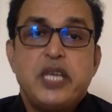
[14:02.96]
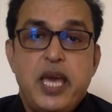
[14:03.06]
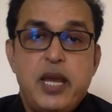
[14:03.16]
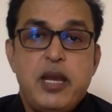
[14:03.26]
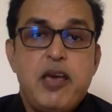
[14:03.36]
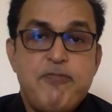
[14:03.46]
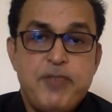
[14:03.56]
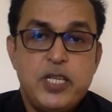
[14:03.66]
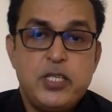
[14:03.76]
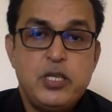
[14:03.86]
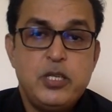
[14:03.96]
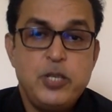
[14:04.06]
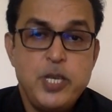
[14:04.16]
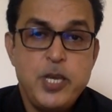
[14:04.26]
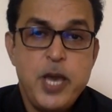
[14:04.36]
can affect
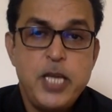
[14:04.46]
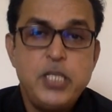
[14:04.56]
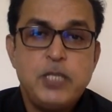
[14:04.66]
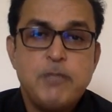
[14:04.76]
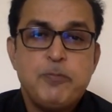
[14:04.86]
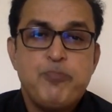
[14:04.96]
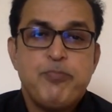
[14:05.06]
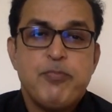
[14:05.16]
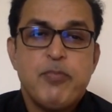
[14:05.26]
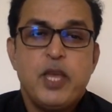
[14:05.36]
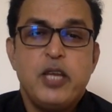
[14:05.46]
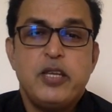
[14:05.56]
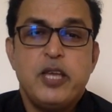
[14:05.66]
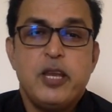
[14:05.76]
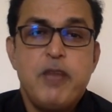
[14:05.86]
the eyes. It
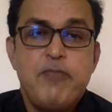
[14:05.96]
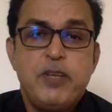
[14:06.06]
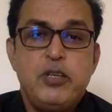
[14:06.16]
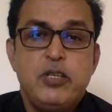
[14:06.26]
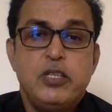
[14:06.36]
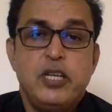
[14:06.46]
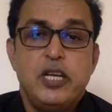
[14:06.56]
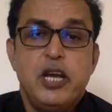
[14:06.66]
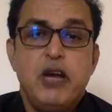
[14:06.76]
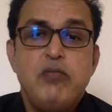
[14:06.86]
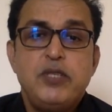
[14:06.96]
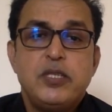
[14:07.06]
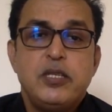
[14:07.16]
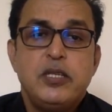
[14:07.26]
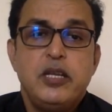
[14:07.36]
can affect the nerves.
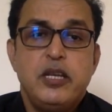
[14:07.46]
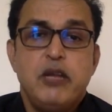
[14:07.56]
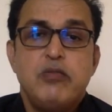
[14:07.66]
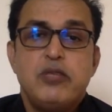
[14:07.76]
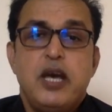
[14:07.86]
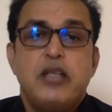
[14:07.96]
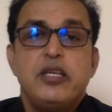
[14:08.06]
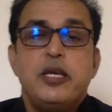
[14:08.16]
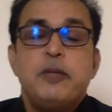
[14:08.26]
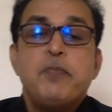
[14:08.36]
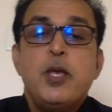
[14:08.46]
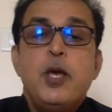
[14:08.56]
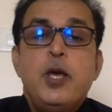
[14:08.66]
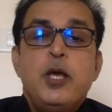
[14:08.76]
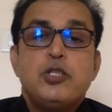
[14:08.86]
Nerves are the
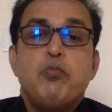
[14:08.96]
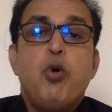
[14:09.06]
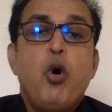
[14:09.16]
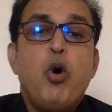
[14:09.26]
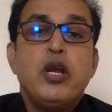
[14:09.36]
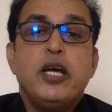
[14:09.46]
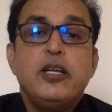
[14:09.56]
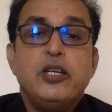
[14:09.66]
small